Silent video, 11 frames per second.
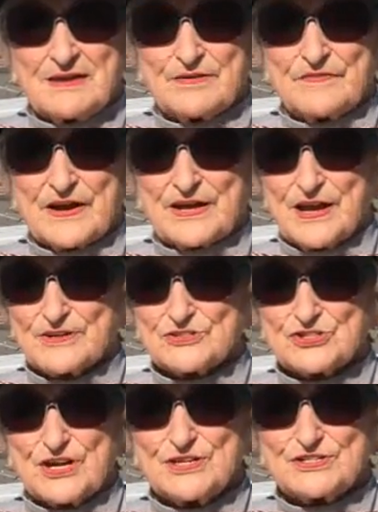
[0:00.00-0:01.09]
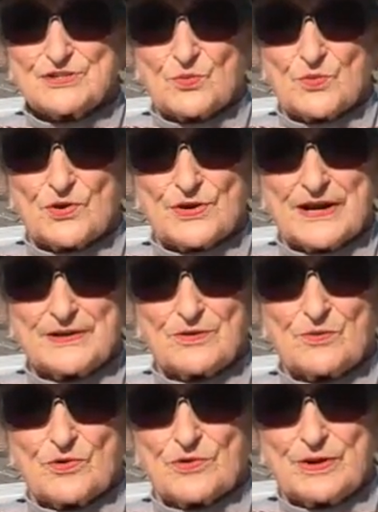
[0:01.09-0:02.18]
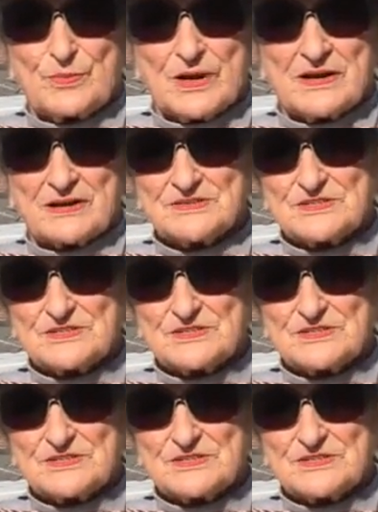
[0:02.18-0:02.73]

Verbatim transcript: If I can't change the world, I don't worry about it.